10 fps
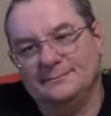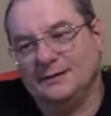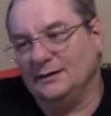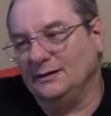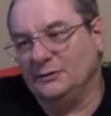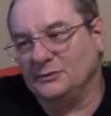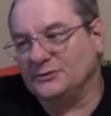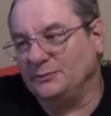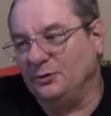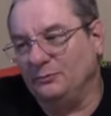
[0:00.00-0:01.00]
Yeah, that
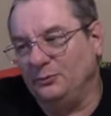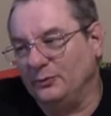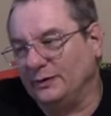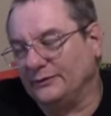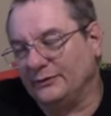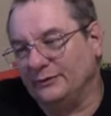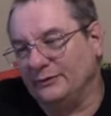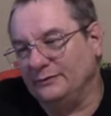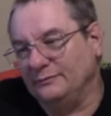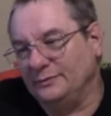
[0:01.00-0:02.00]
was some of the point I thought
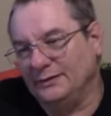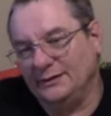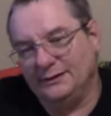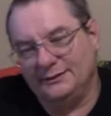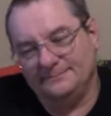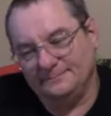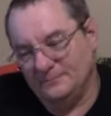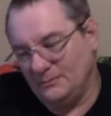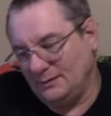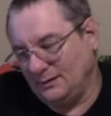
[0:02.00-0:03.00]
of, but hey,
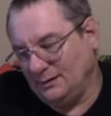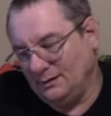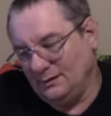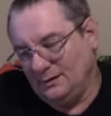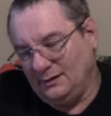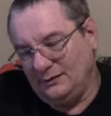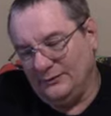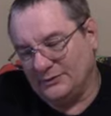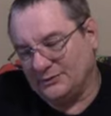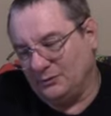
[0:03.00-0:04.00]
if
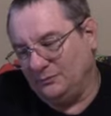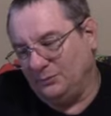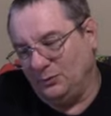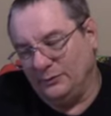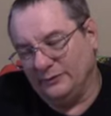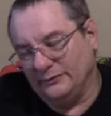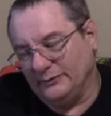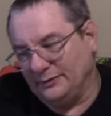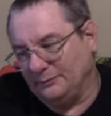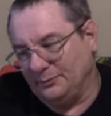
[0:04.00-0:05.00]
I start pulling
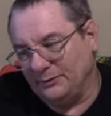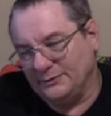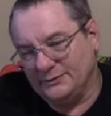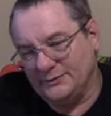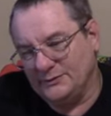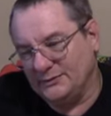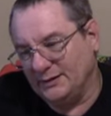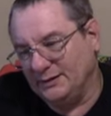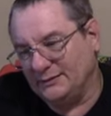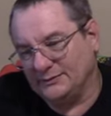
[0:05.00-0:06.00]
everything apart that you
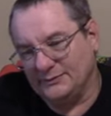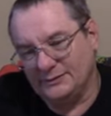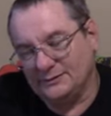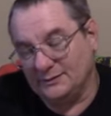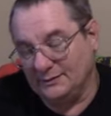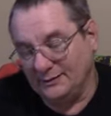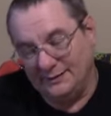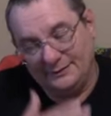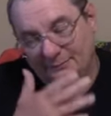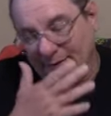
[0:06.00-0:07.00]
say, it's going to end